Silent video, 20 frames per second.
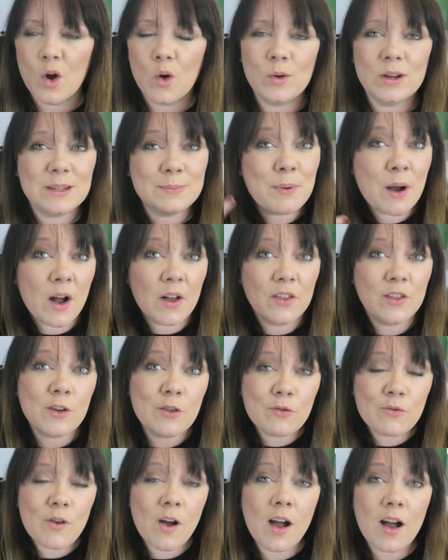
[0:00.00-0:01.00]
or which part of the
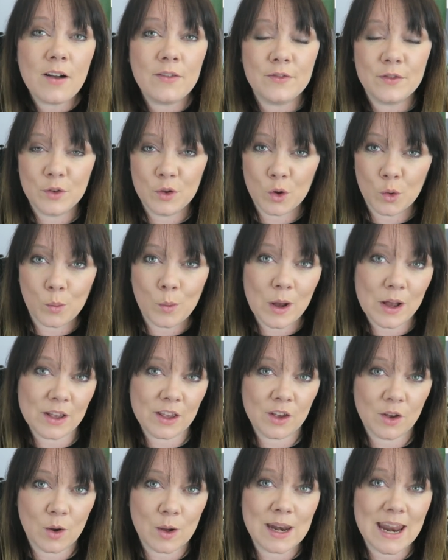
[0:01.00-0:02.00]
graph you're
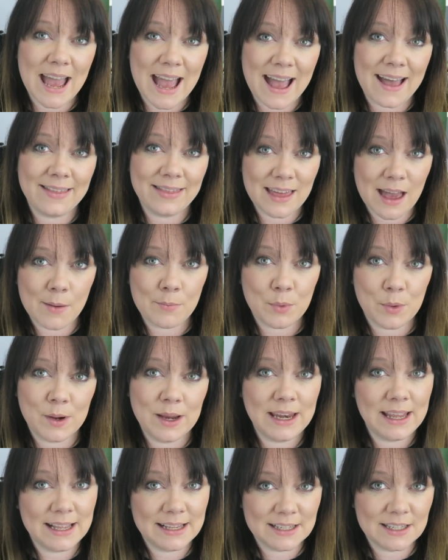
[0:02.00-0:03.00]
working on at that
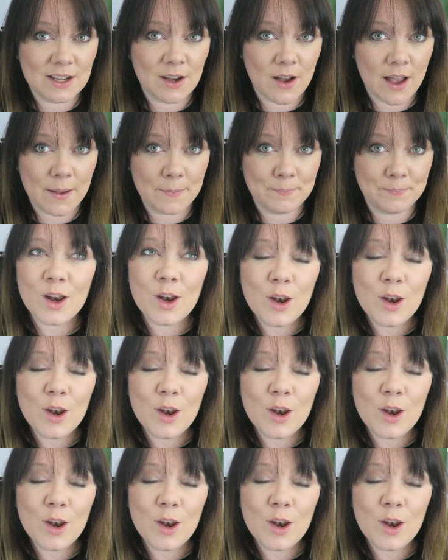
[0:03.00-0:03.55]
point in time.